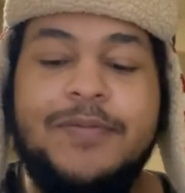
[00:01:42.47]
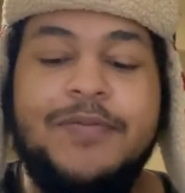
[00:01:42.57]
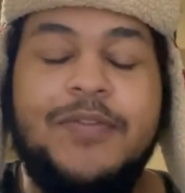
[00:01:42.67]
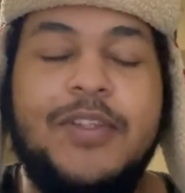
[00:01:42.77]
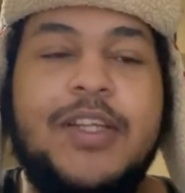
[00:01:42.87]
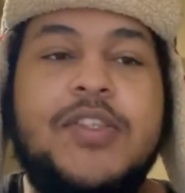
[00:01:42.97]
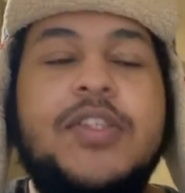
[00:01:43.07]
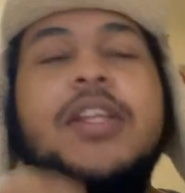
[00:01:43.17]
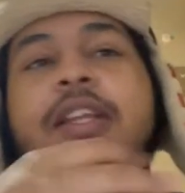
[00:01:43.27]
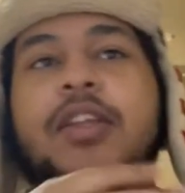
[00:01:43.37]
Because,
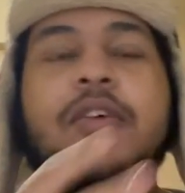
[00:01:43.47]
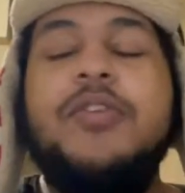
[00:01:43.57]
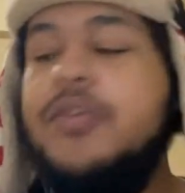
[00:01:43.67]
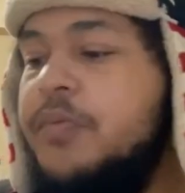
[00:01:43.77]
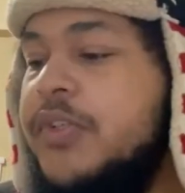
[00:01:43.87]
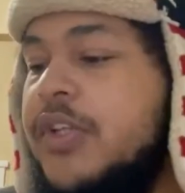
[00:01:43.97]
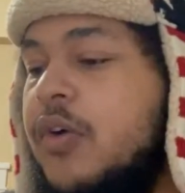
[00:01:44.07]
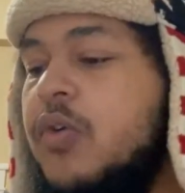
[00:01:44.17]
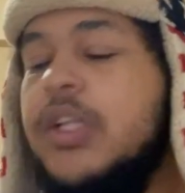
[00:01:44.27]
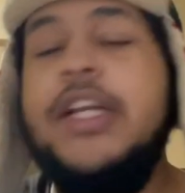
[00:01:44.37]
you know, it wasn't a
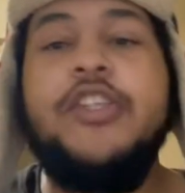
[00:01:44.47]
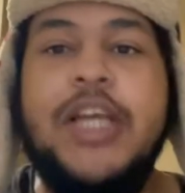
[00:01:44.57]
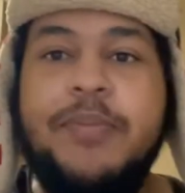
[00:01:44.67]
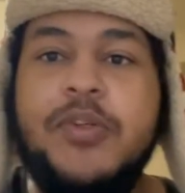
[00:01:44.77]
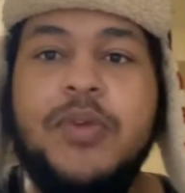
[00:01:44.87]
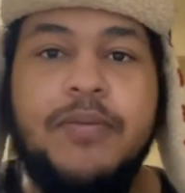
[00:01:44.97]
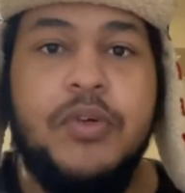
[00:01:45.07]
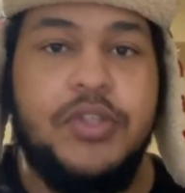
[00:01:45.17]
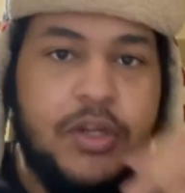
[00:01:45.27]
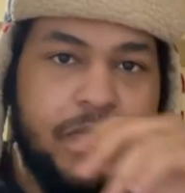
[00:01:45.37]
whole lot of chapters when I first
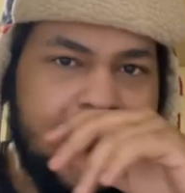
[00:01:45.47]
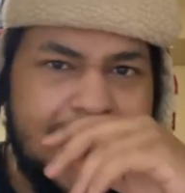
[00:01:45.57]
started reading it.